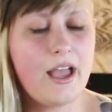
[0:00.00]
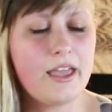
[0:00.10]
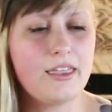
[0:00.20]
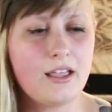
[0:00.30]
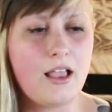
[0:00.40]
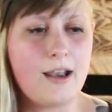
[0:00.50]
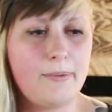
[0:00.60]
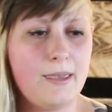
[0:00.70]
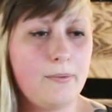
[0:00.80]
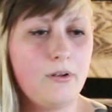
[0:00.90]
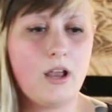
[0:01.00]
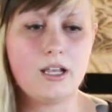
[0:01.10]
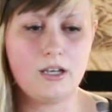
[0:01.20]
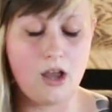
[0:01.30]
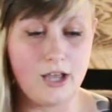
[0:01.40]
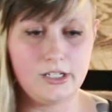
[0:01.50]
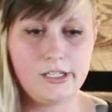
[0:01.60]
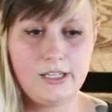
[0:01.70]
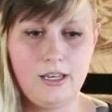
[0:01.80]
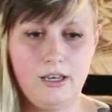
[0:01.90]
I think a lot of people, not
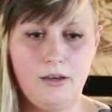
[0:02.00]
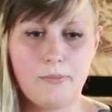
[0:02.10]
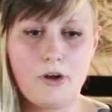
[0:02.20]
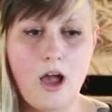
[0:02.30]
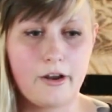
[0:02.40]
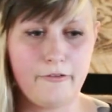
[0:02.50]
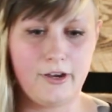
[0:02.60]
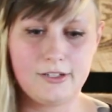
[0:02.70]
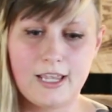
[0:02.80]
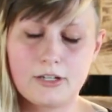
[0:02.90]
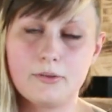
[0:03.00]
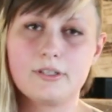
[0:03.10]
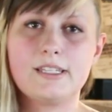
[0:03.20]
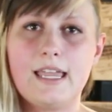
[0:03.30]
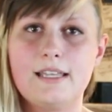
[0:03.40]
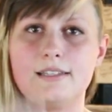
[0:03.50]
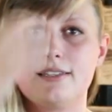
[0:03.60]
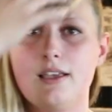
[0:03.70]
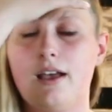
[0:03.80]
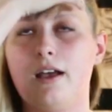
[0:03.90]
just in pornography or sexual sins,